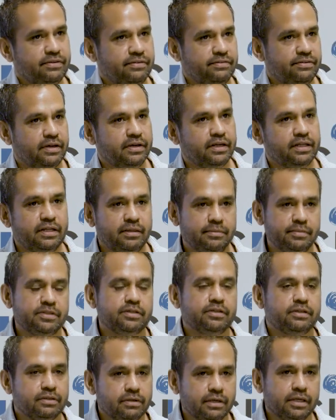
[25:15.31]
a very
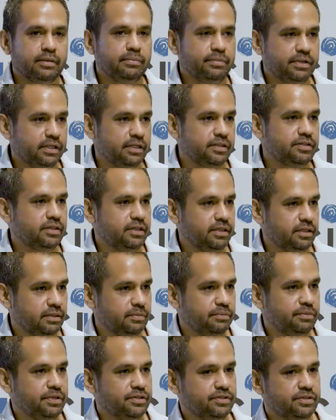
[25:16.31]
limited credibility in the
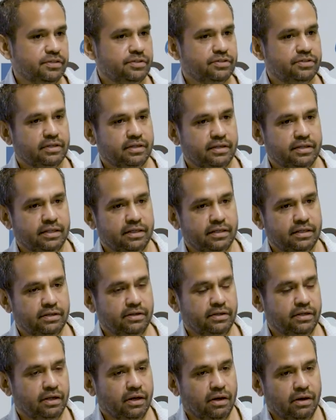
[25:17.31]
prison, so they
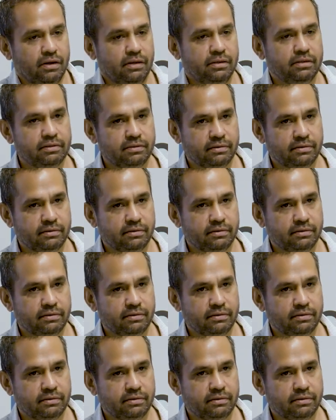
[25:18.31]
don't know